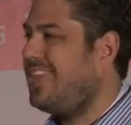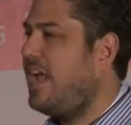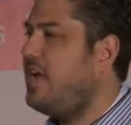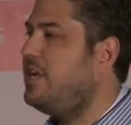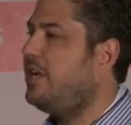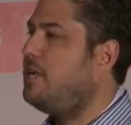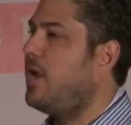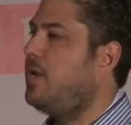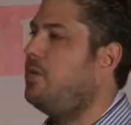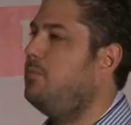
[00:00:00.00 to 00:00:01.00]
how you're getting
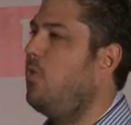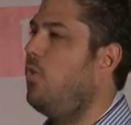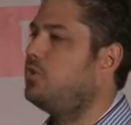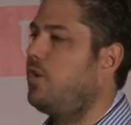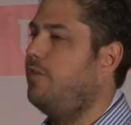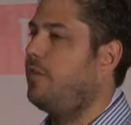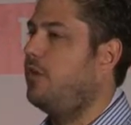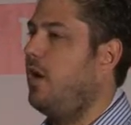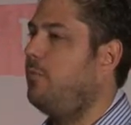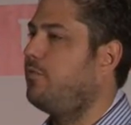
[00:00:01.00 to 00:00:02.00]
maybe more traffic
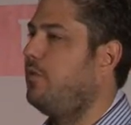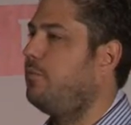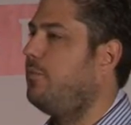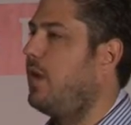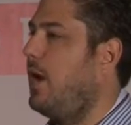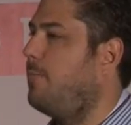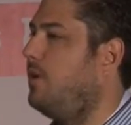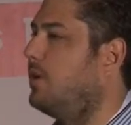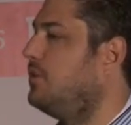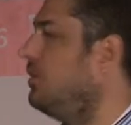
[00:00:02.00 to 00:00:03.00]
from app
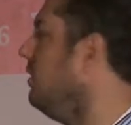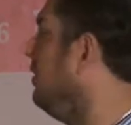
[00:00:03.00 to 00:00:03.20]
indexing.